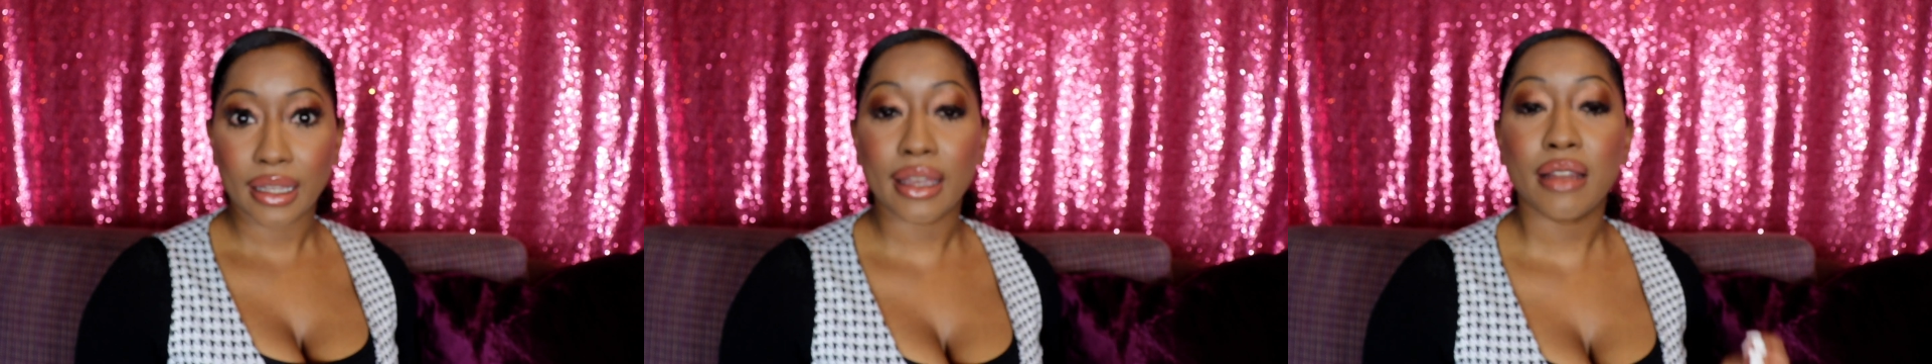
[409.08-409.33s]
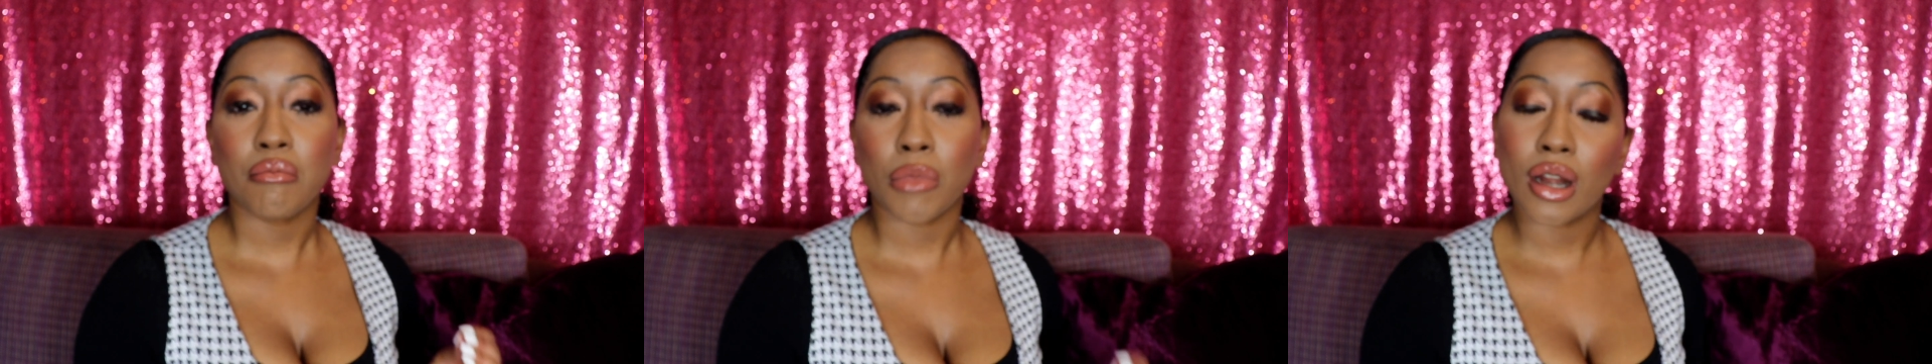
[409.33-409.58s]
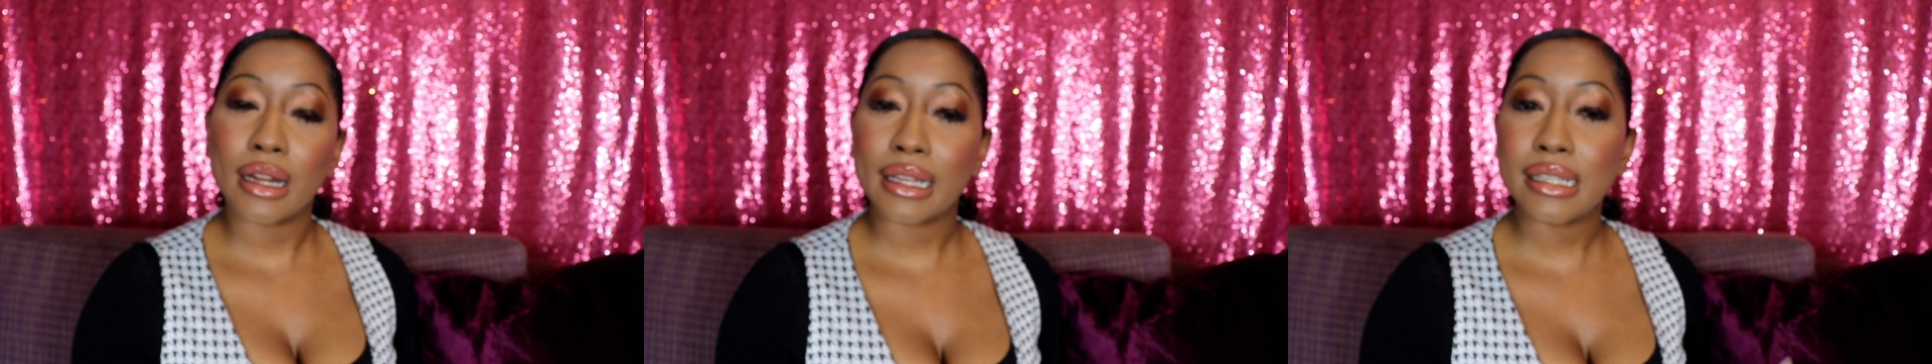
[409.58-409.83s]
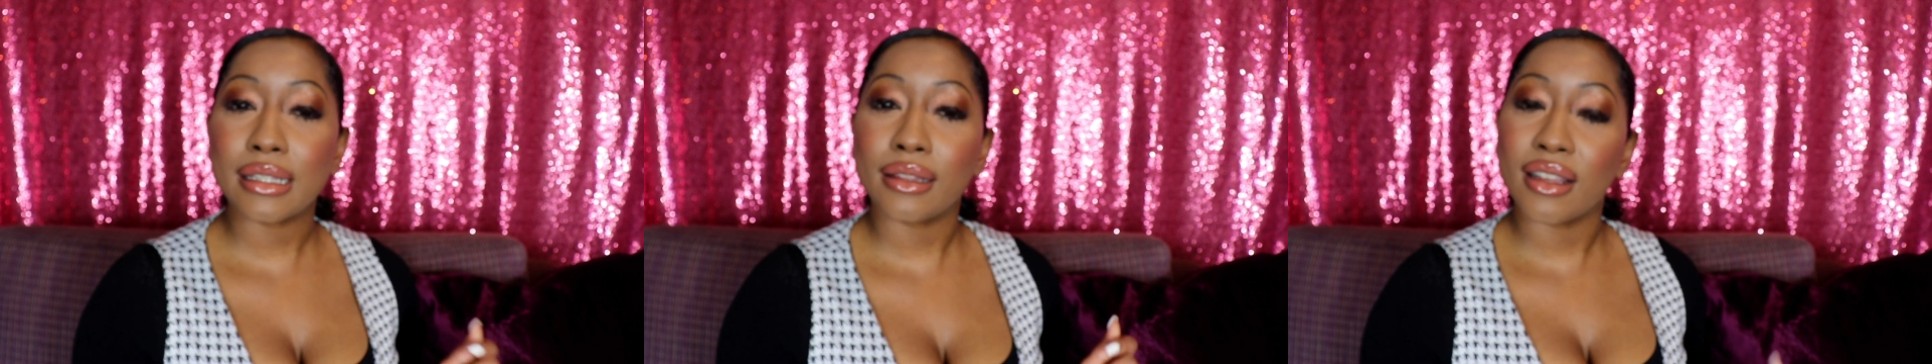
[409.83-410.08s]
Can
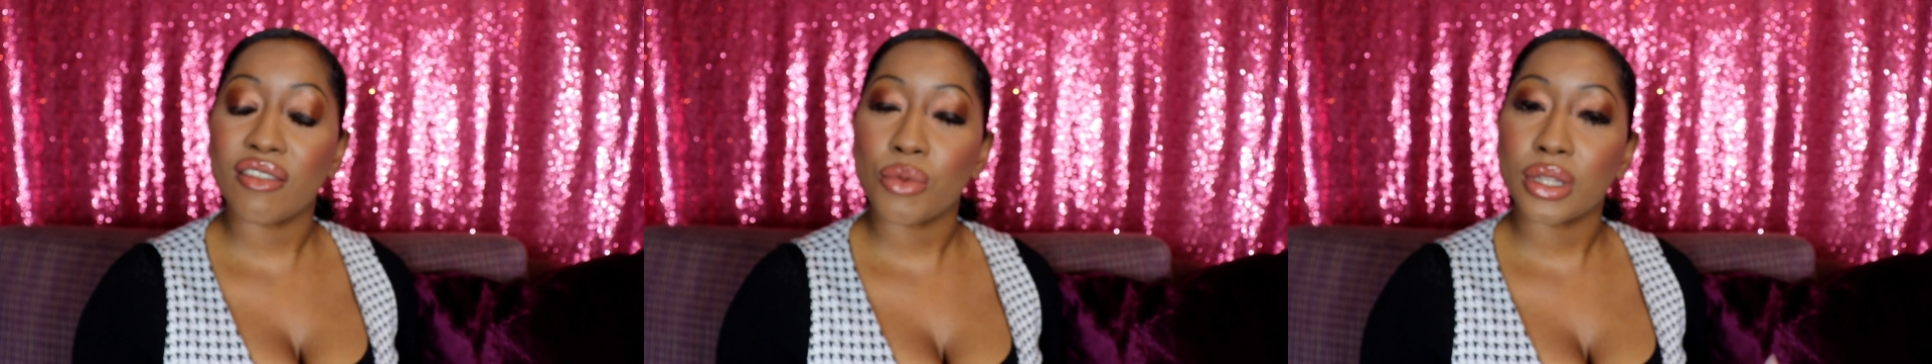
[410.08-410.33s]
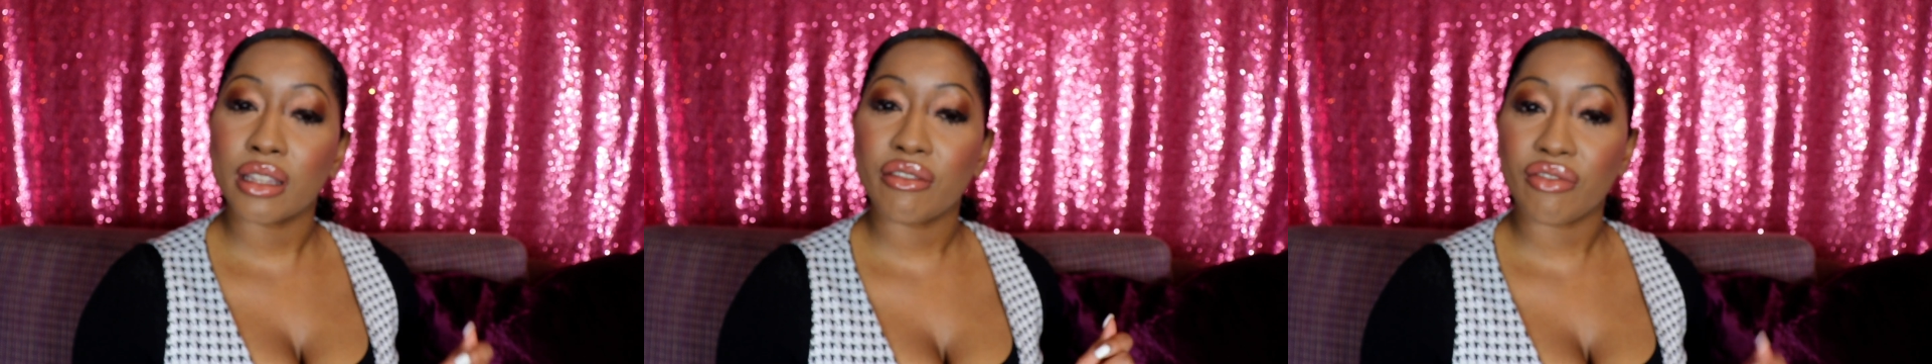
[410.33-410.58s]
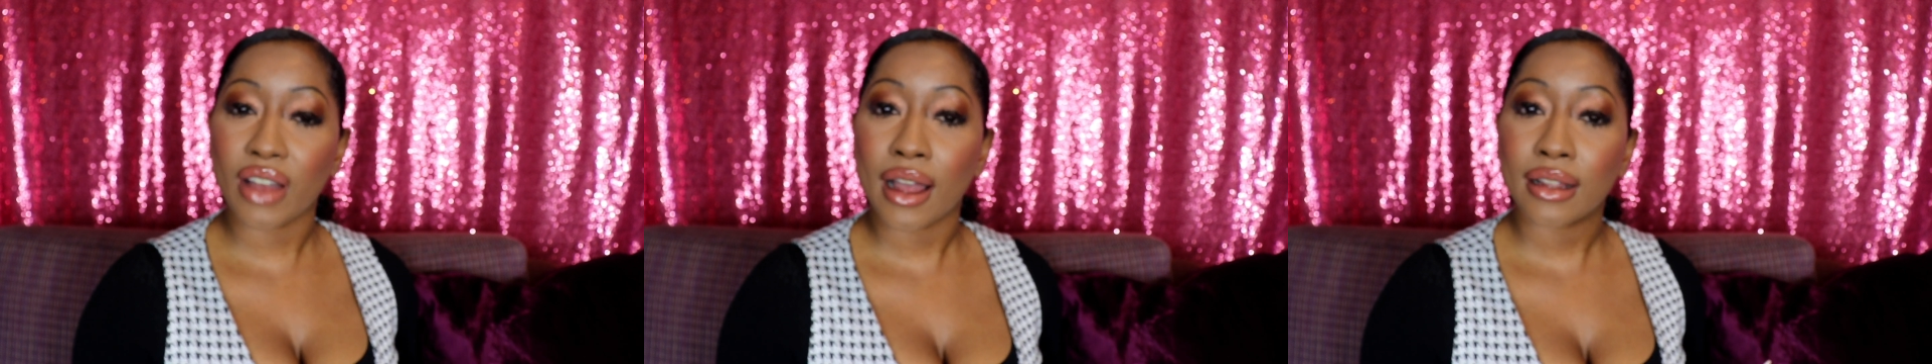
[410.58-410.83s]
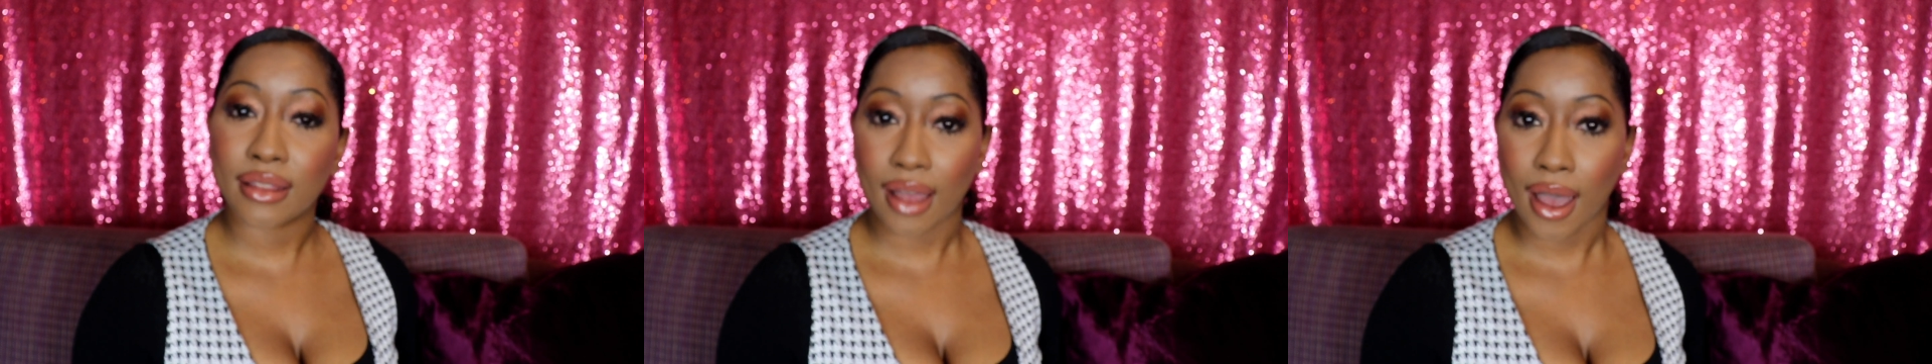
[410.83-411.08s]
Marcus live with the
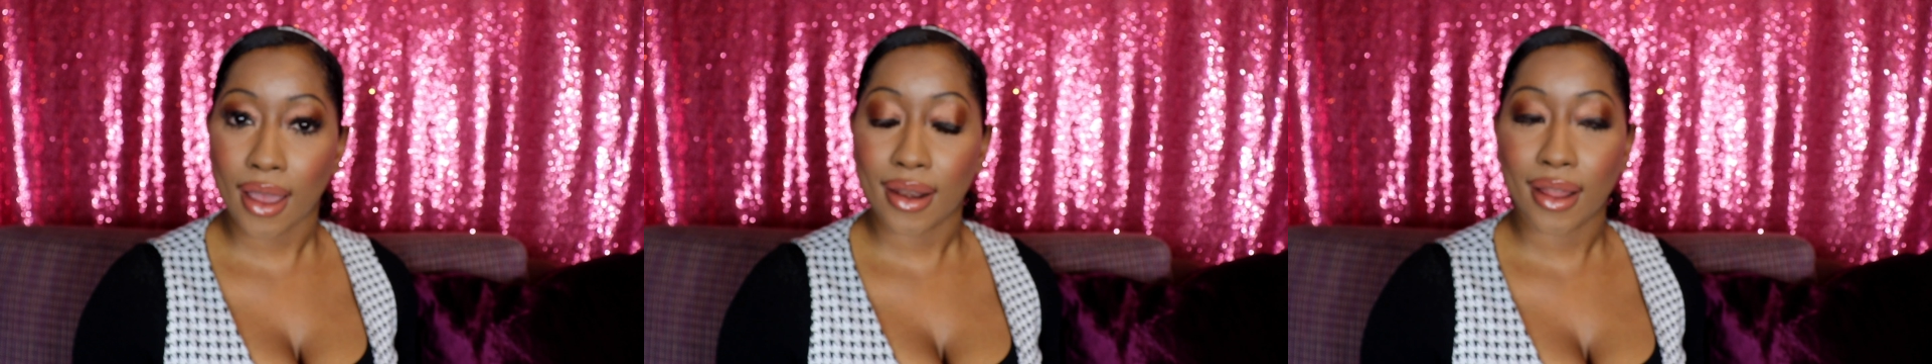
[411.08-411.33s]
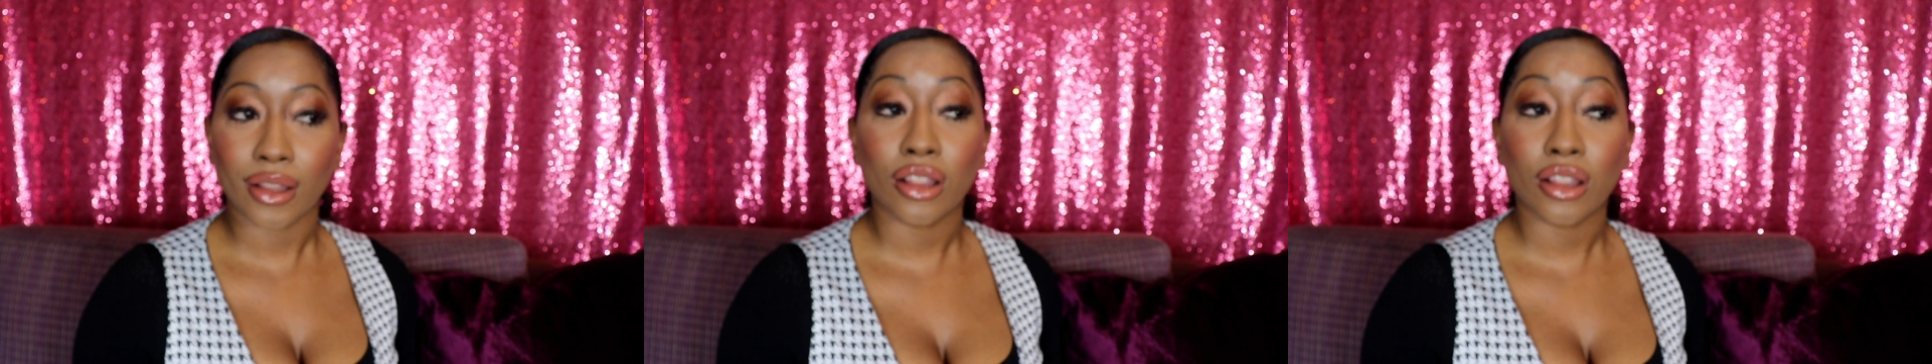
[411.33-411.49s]
fact that